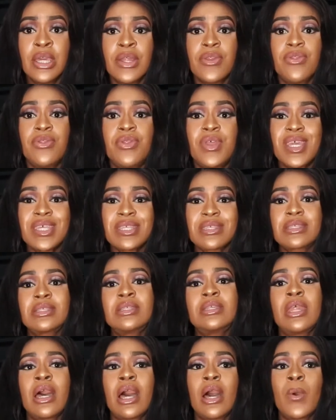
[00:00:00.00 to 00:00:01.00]
This
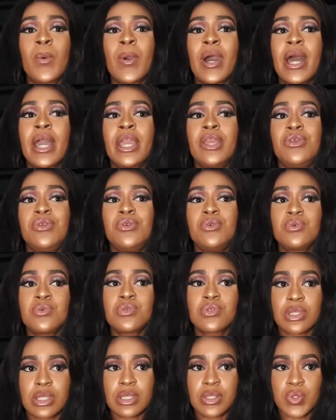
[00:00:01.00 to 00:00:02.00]
now I use
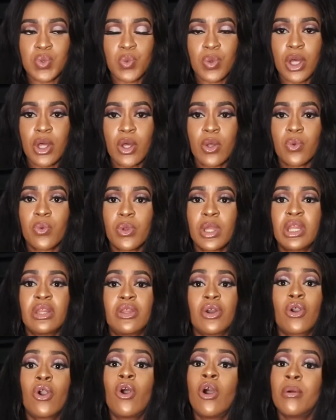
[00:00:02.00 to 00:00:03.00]
as well in the
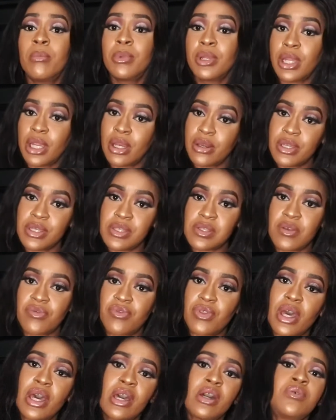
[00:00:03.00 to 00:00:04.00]
common areas of the
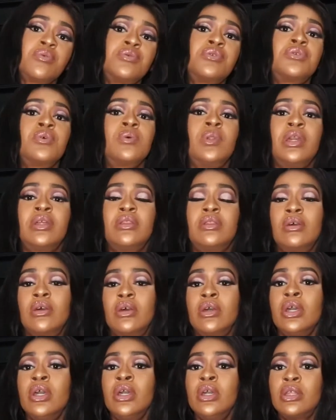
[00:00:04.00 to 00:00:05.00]
house. So like the
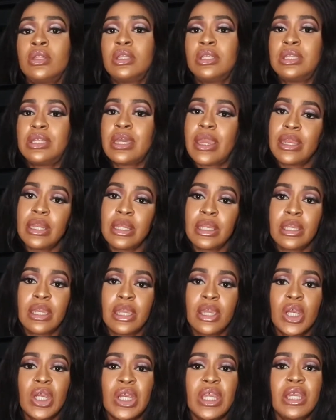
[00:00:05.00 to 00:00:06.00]
dining
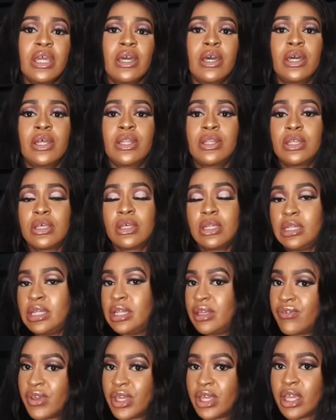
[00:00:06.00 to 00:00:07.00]
area, the
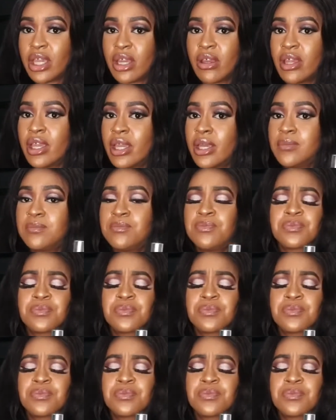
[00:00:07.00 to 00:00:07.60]
living area.